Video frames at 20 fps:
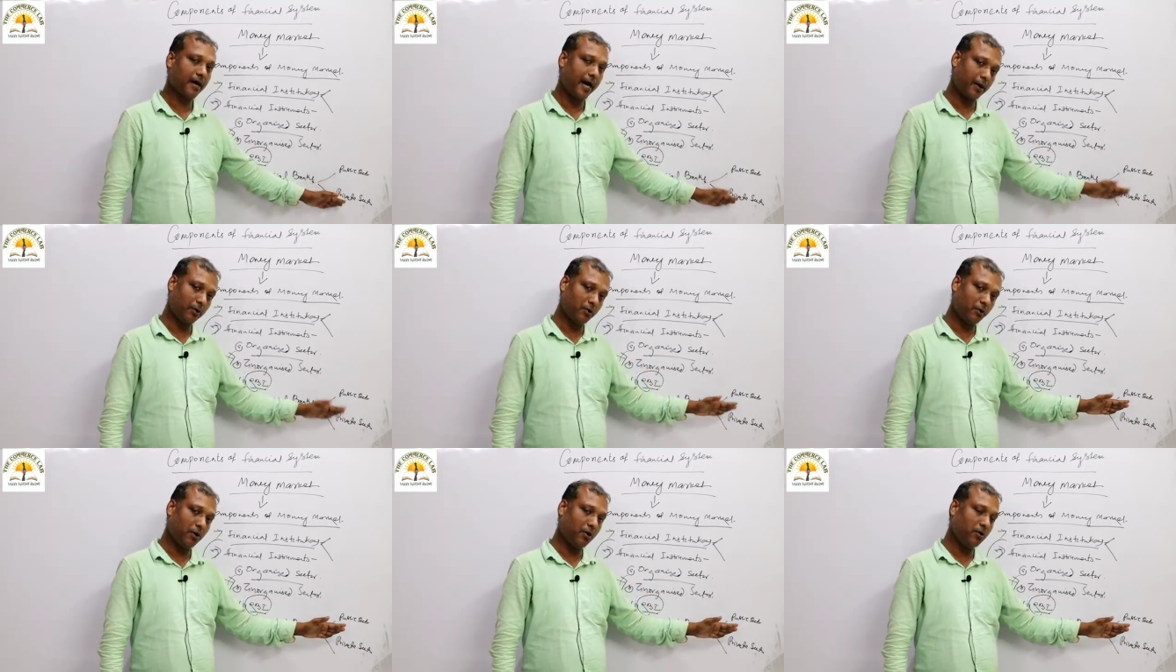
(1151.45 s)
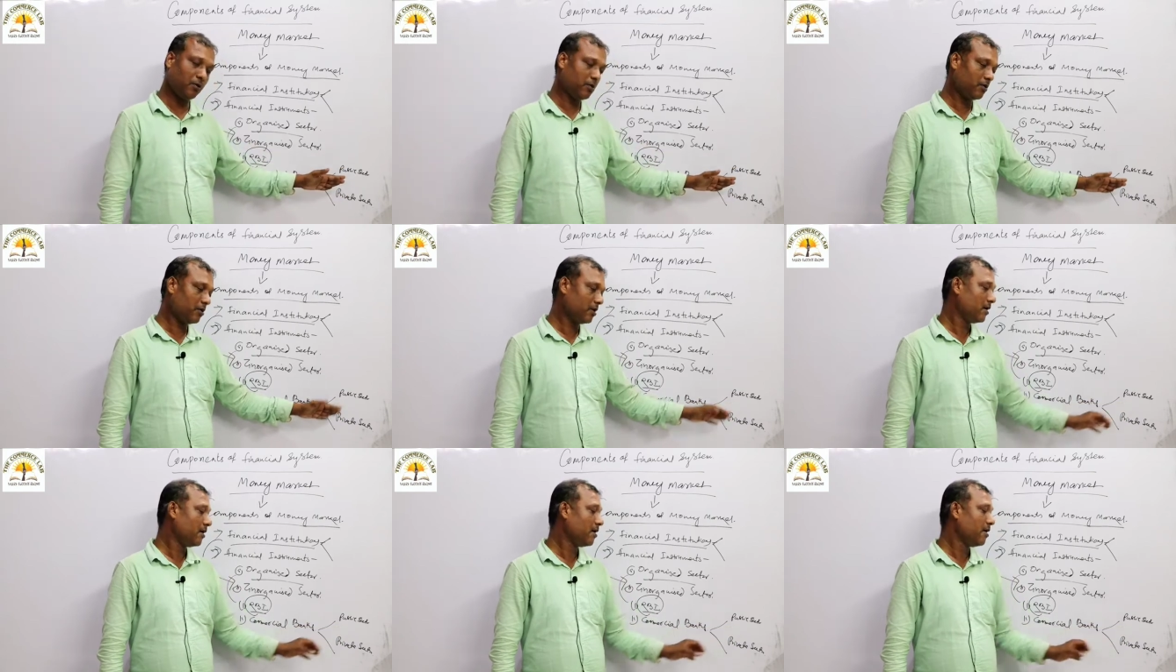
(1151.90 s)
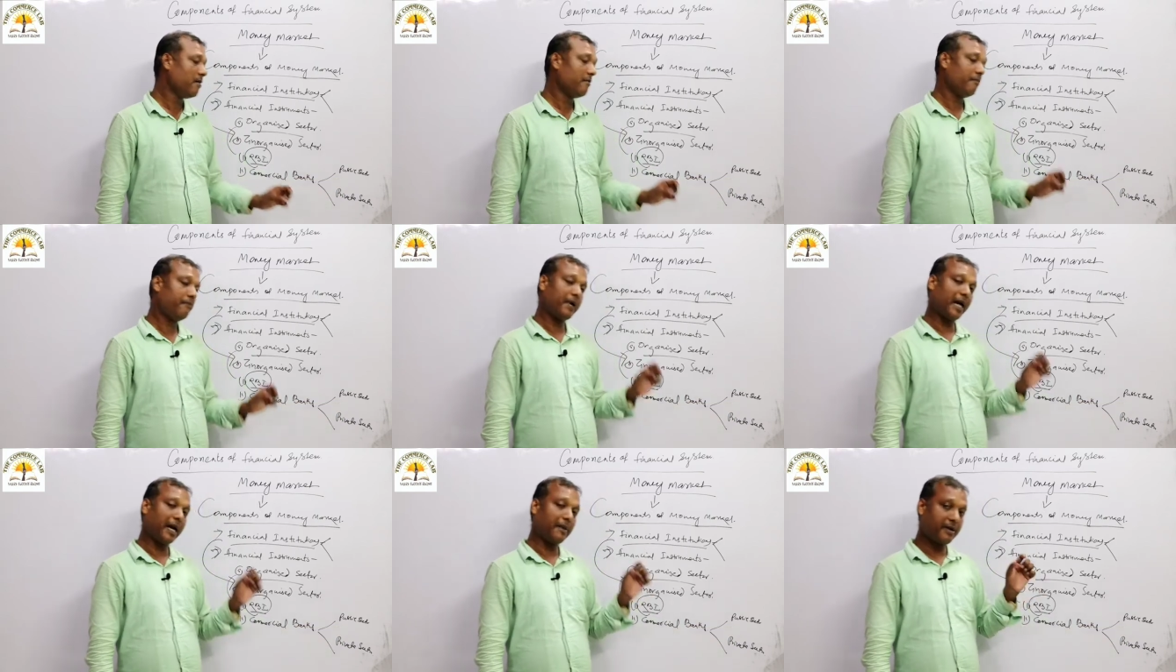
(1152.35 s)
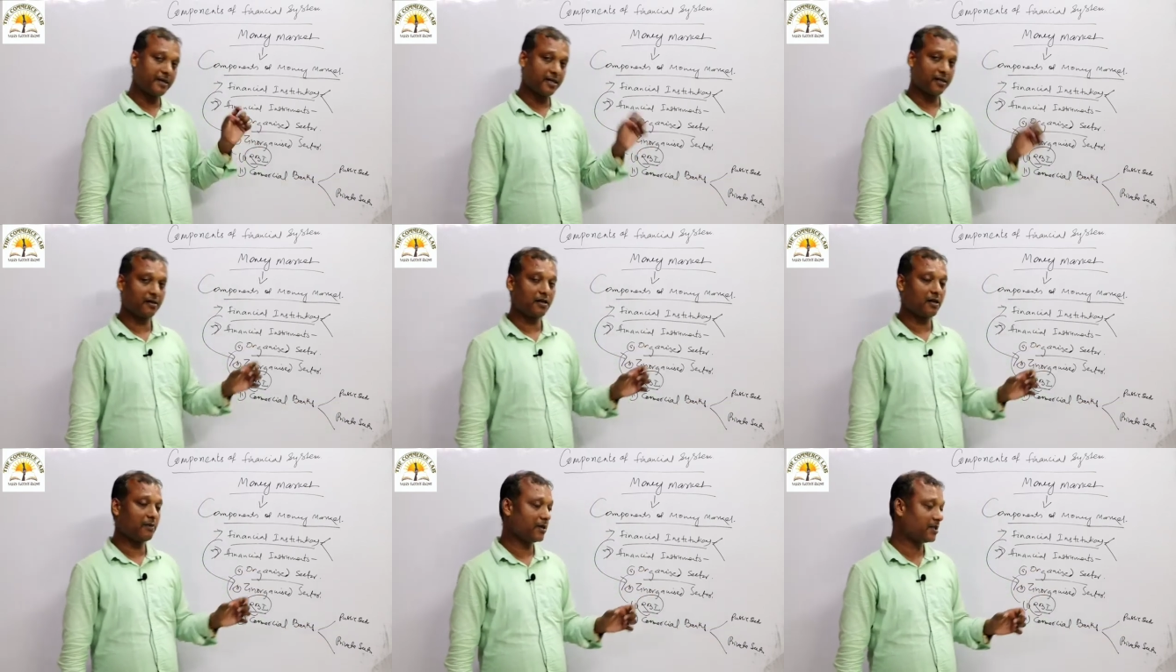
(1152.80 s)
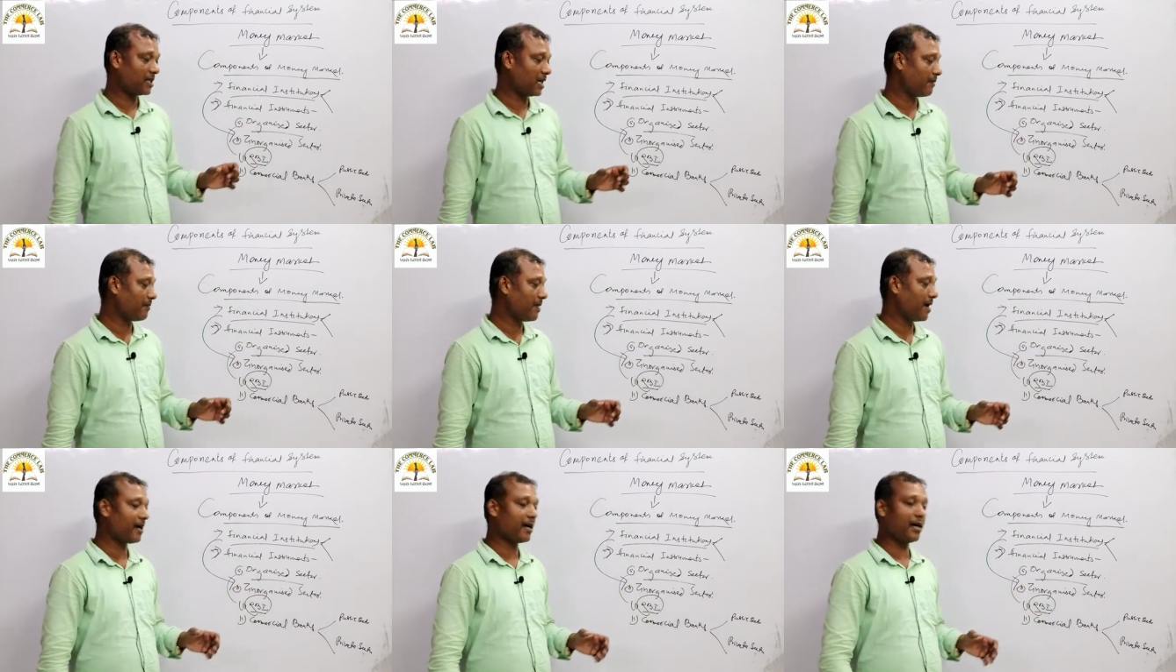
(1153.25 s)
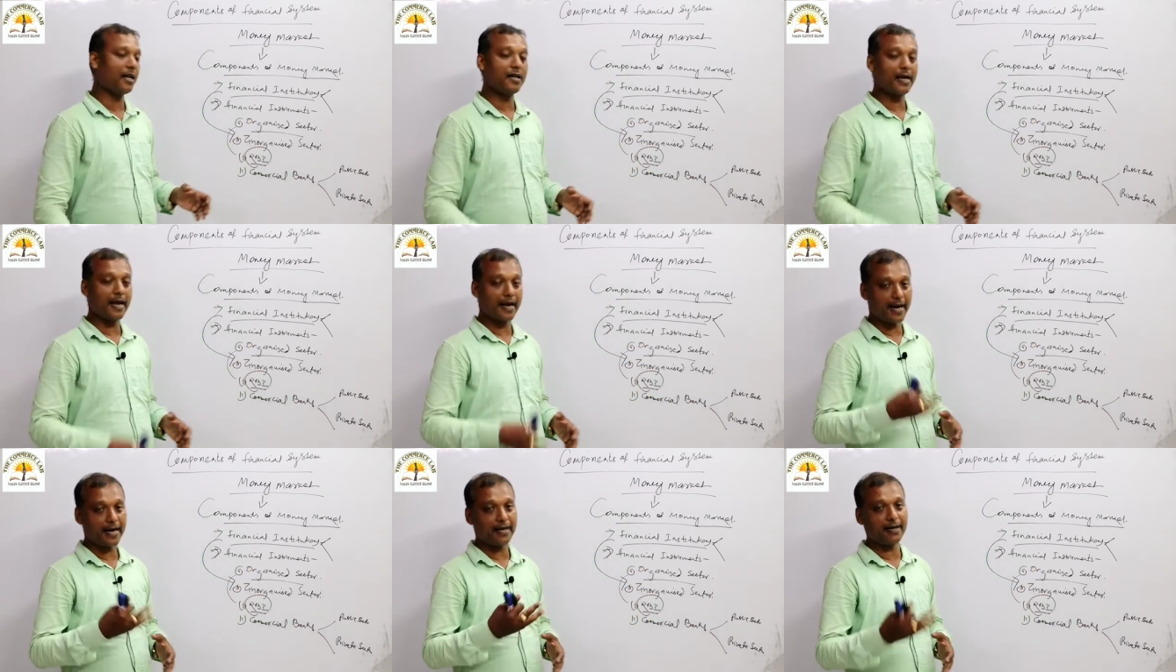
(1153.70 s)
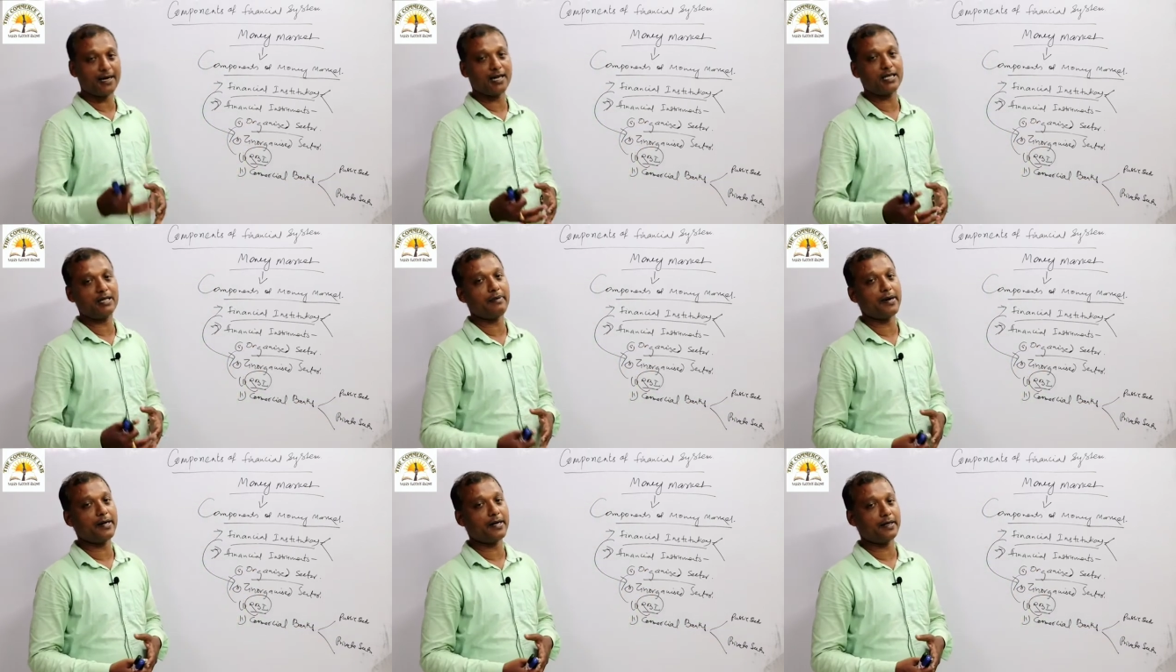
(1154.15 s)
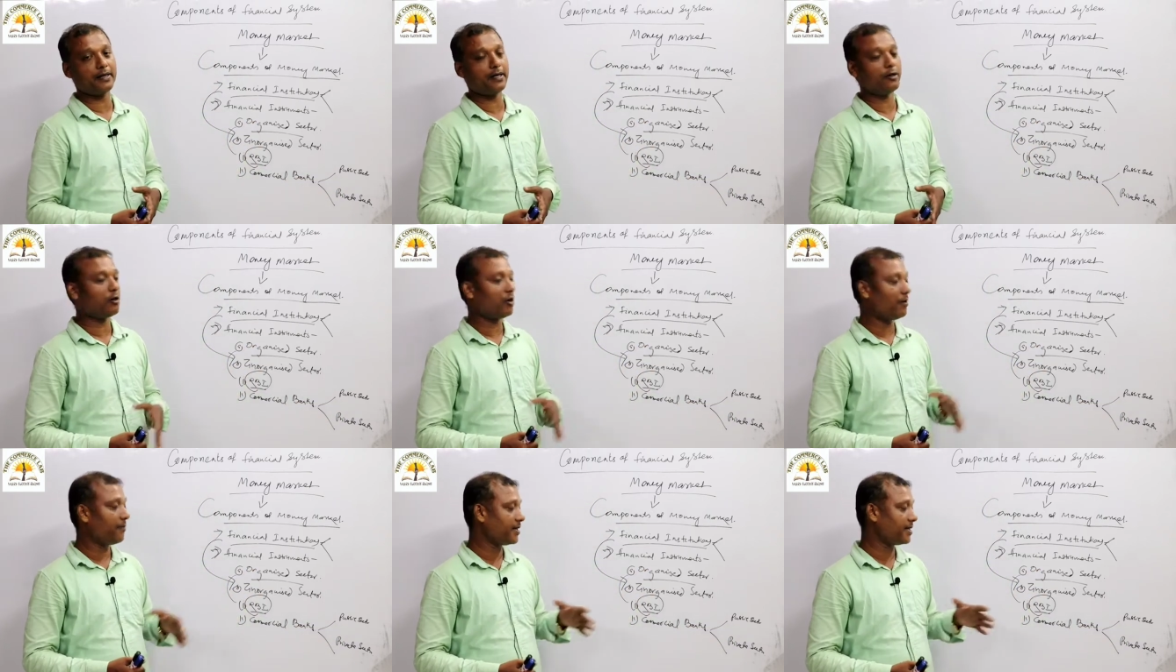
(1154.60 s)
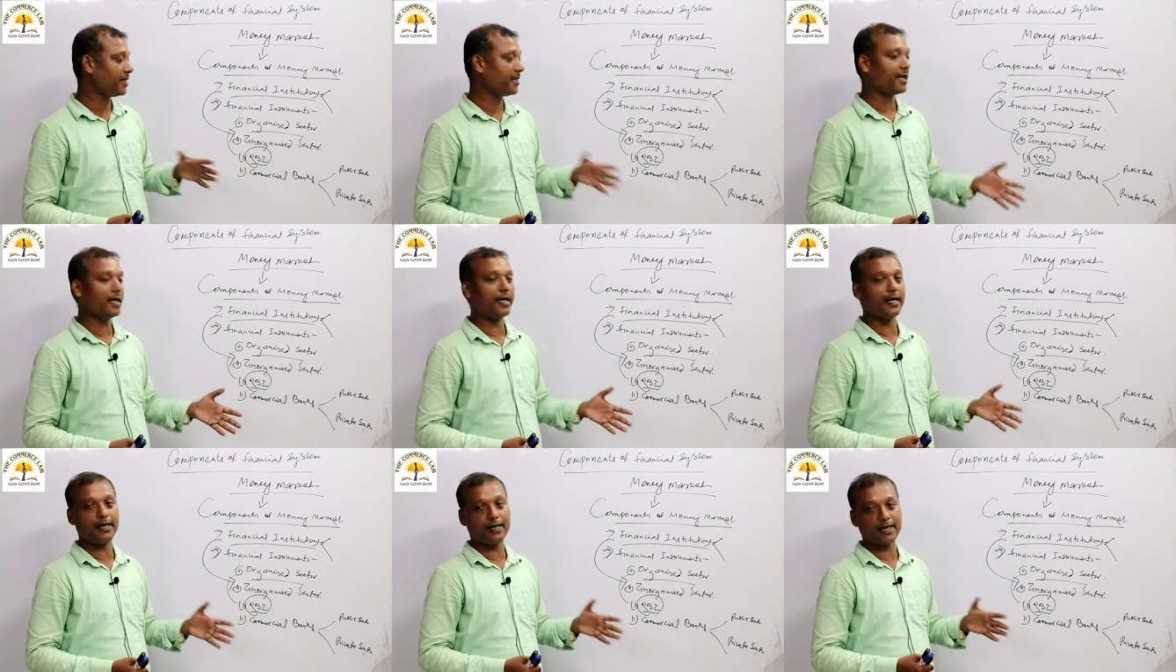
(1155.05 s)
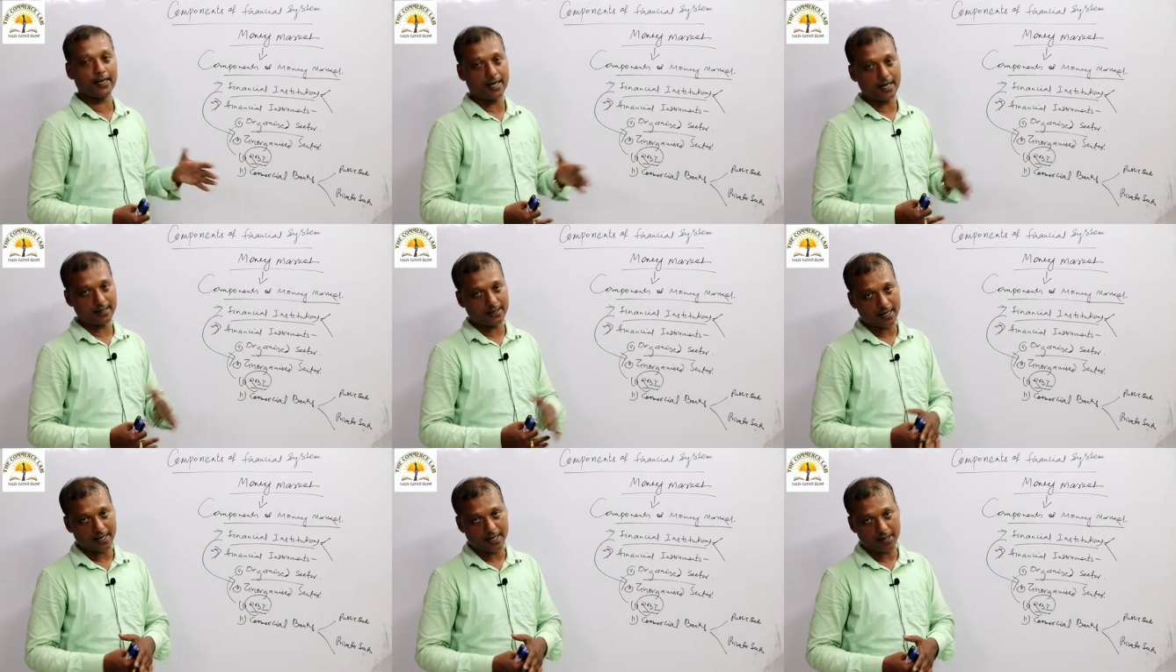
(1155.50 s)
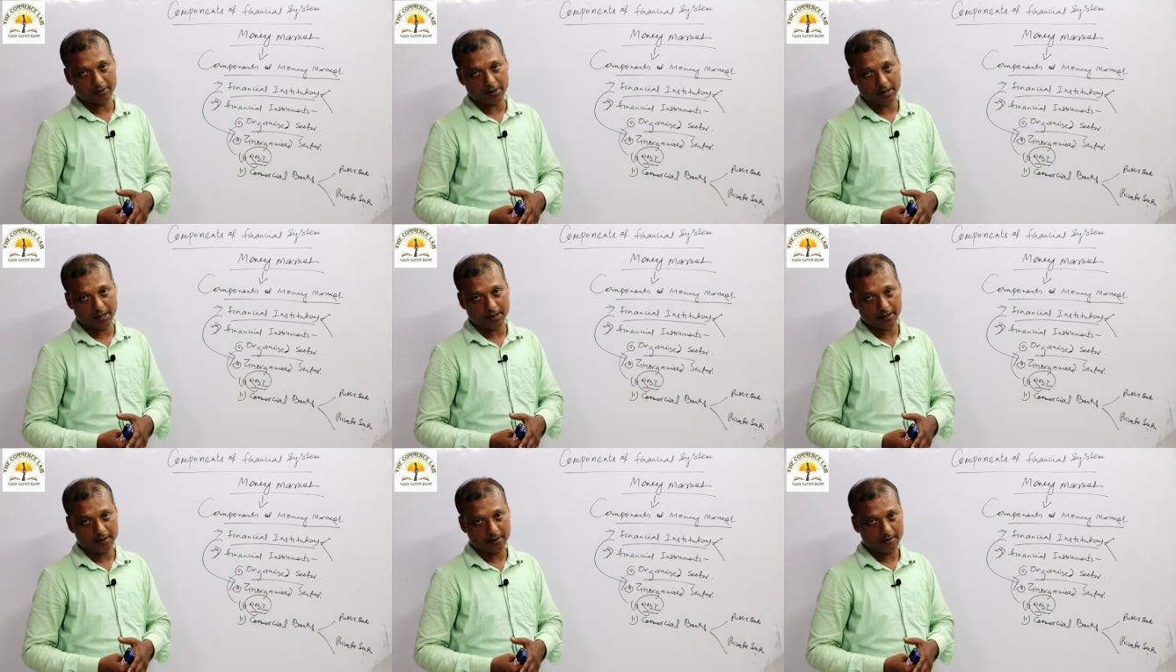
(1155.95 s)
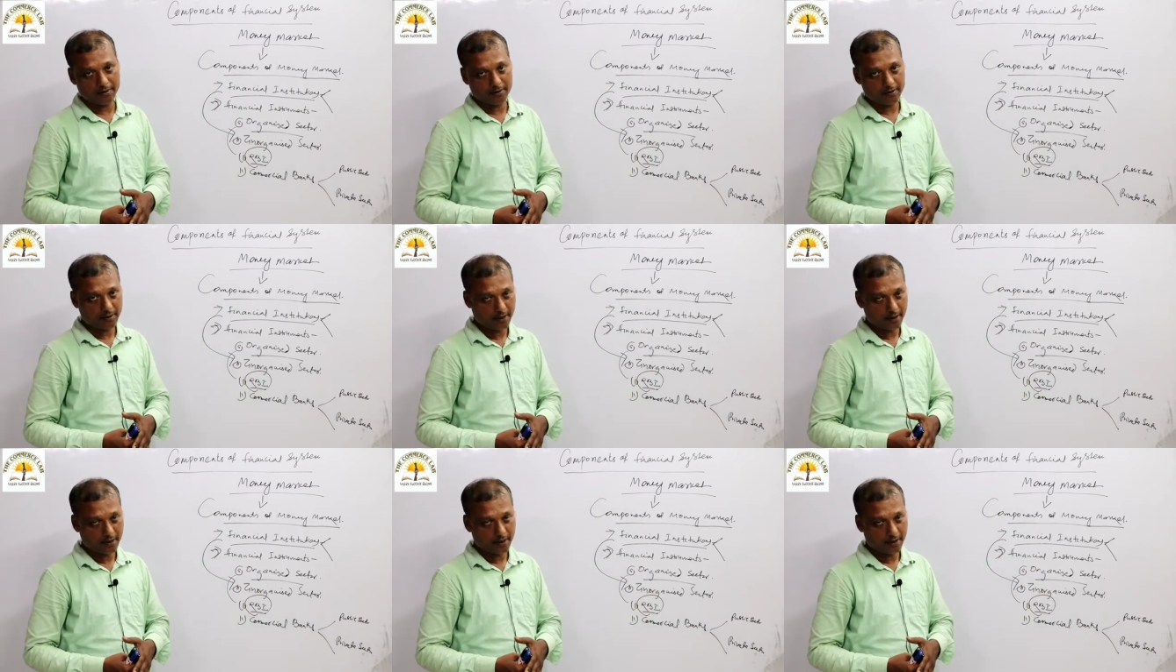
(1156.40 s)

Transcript: I told you. Private sector commercial bank are again classified under domestic and international actually.